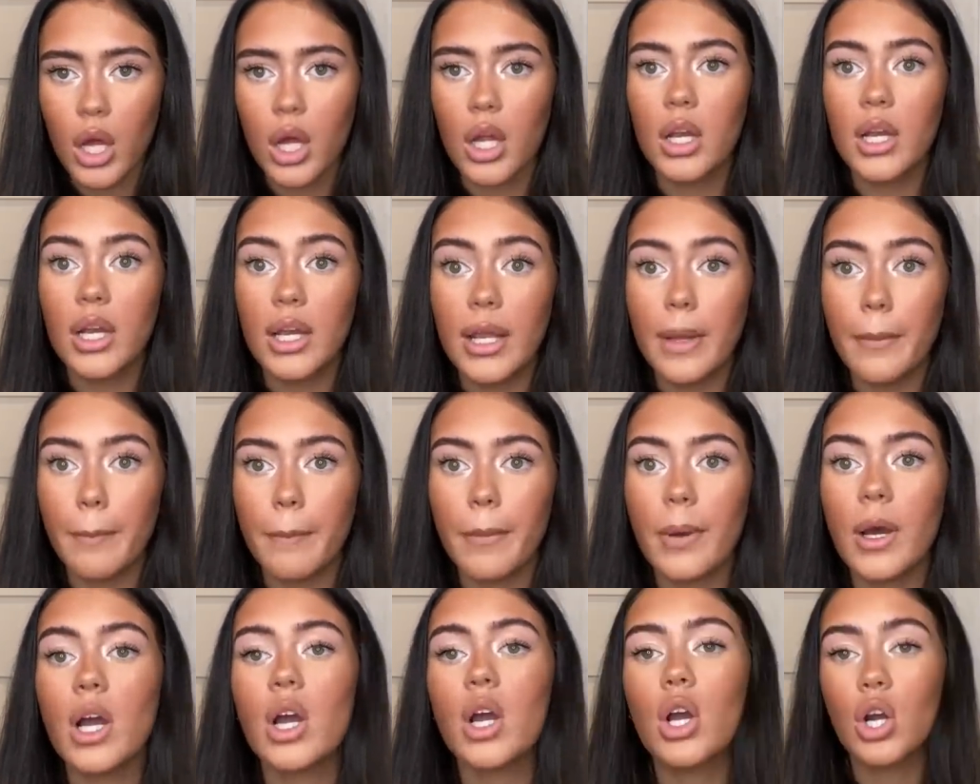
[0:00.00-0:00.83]
lip
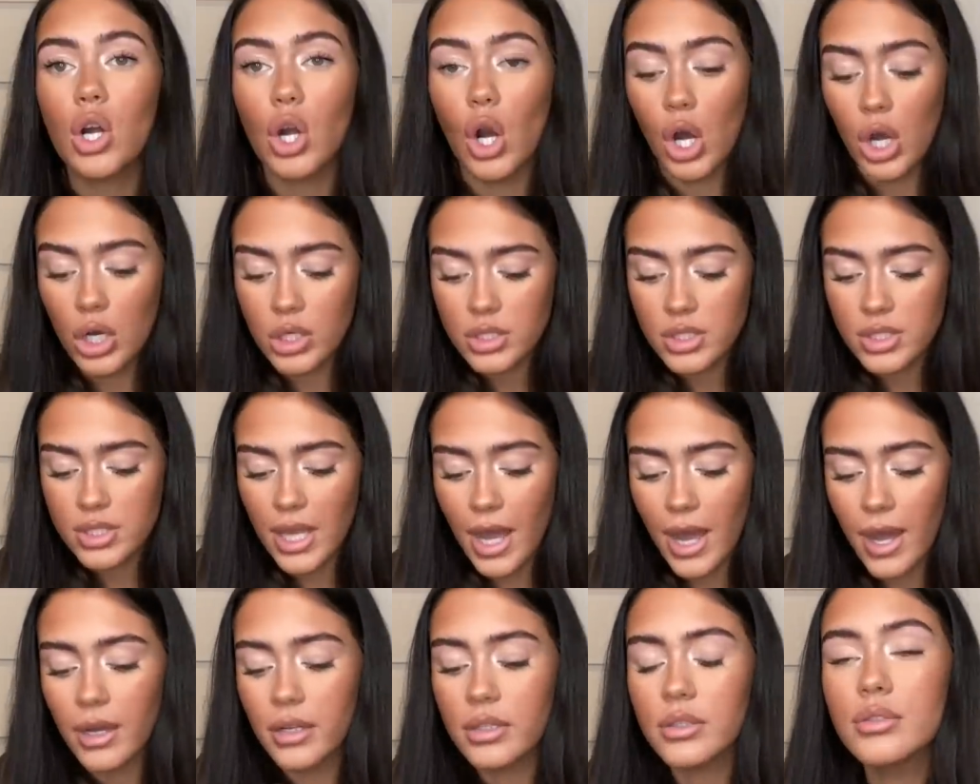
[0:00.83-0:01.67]
gloss
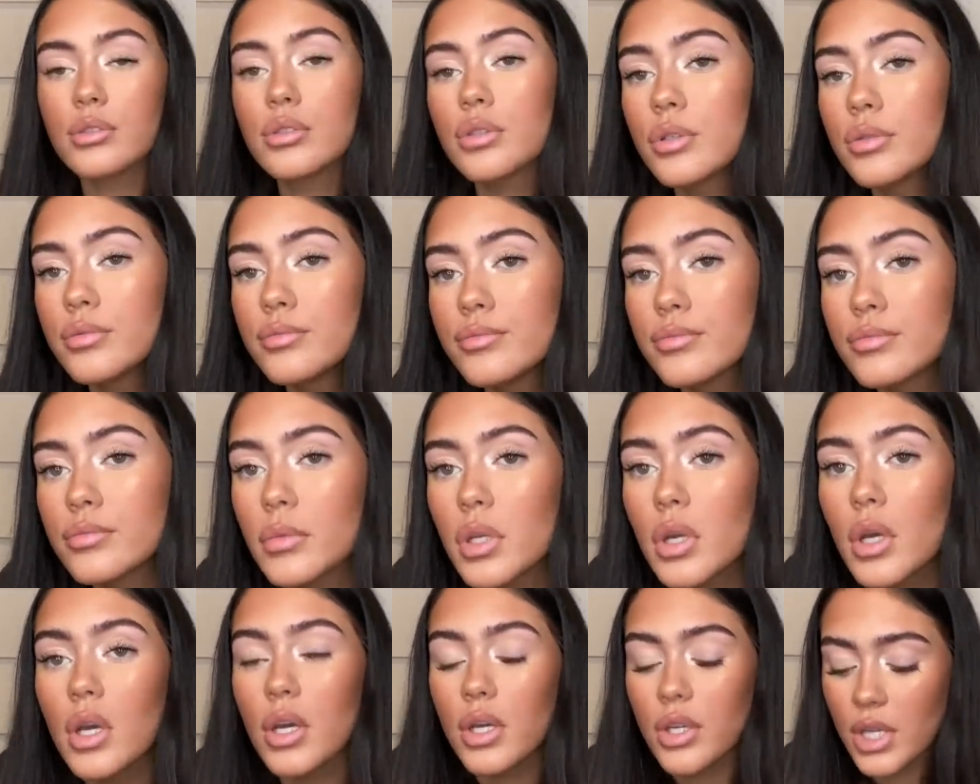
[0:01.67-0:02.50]
and
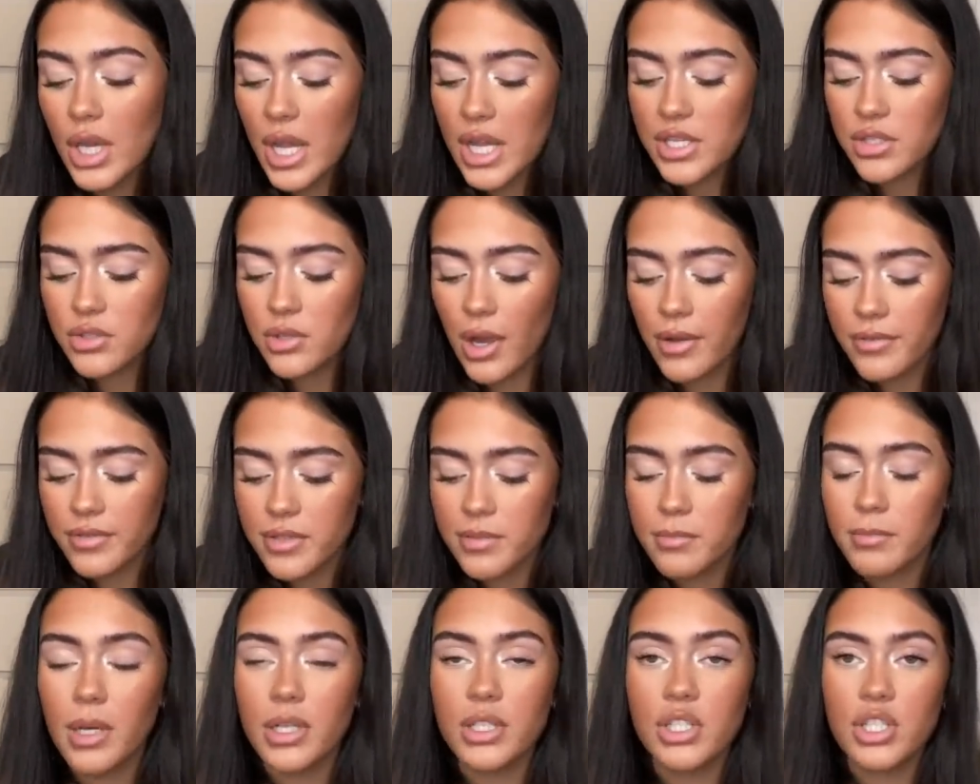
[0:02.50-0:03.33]
yeah so I've
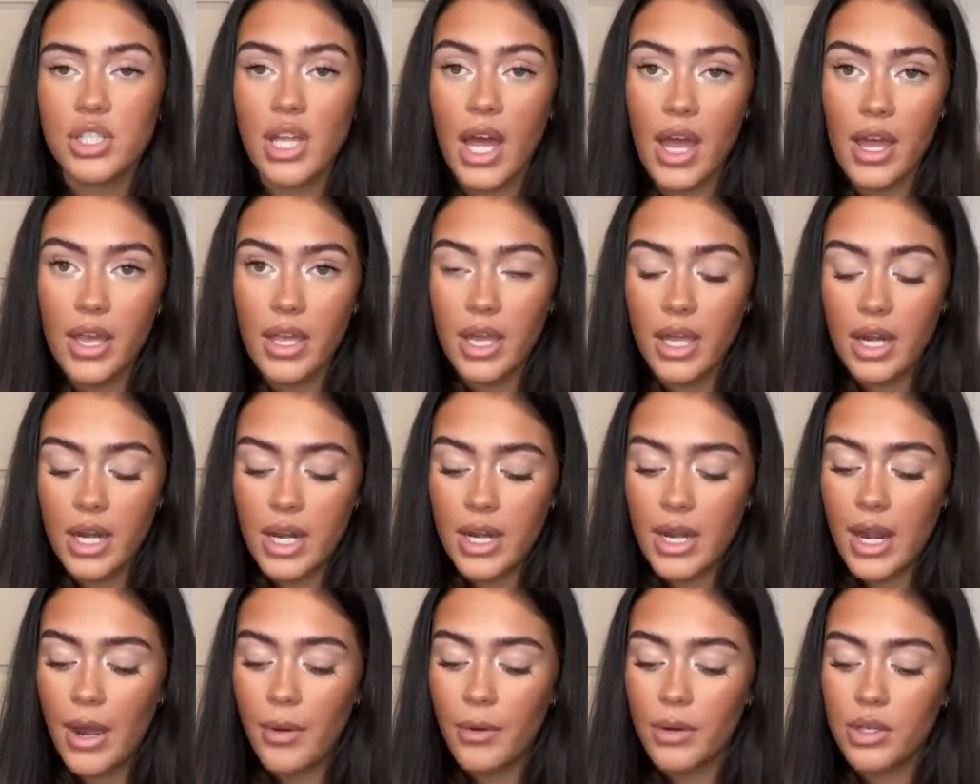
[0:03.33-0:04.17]
smudged that in and
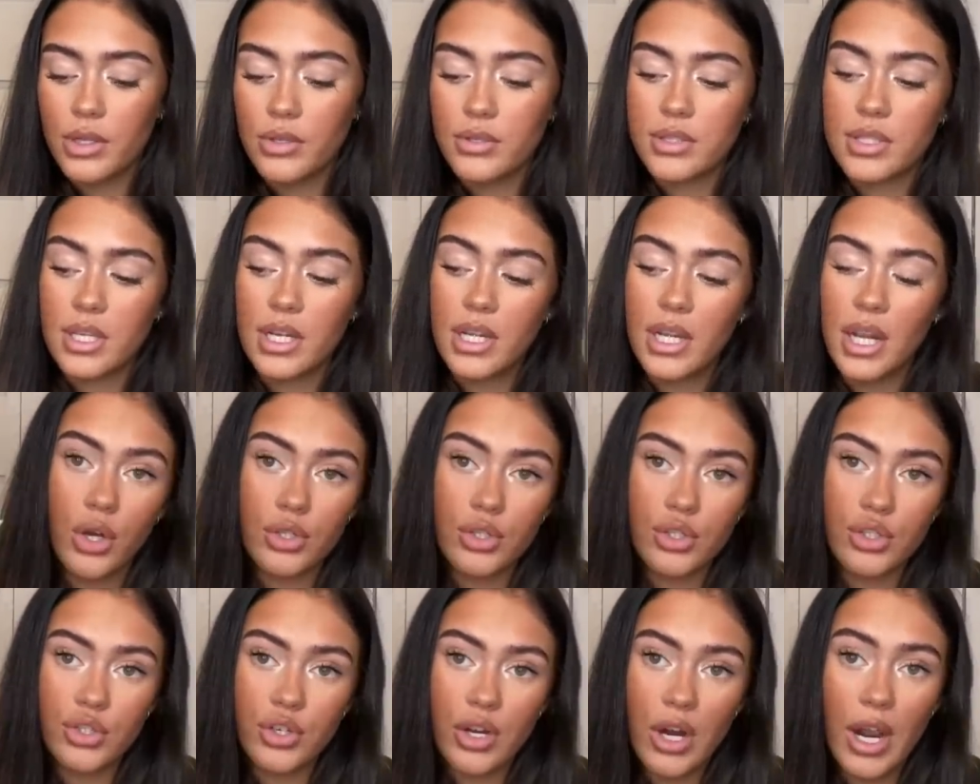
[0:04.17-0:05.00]
now I use the
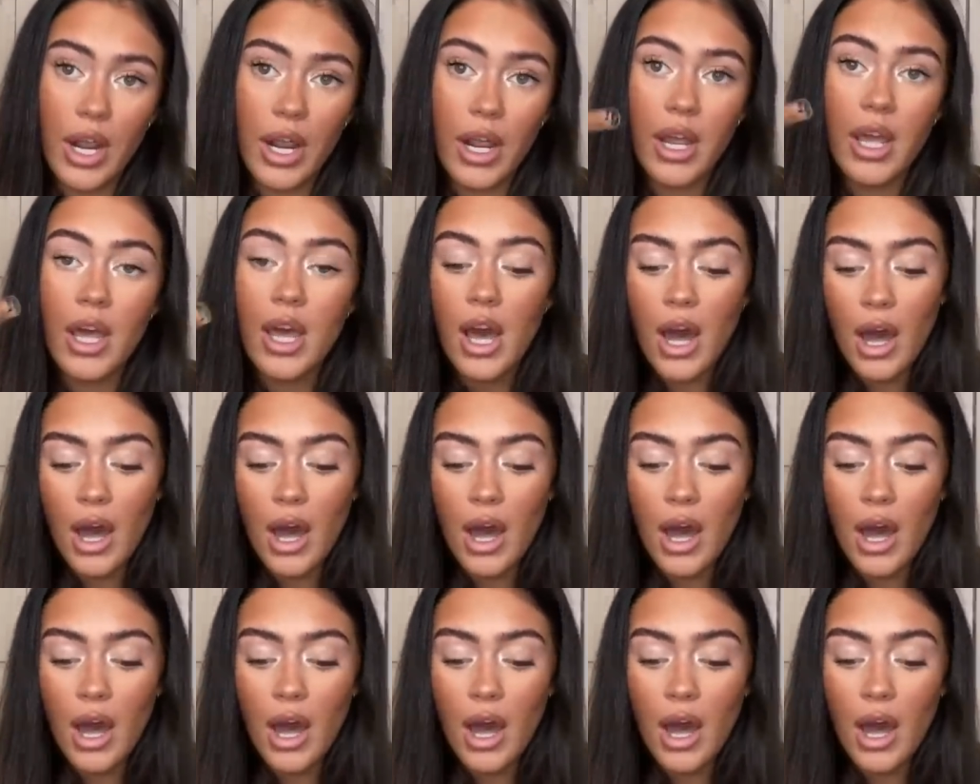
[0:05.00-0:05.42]
lingerie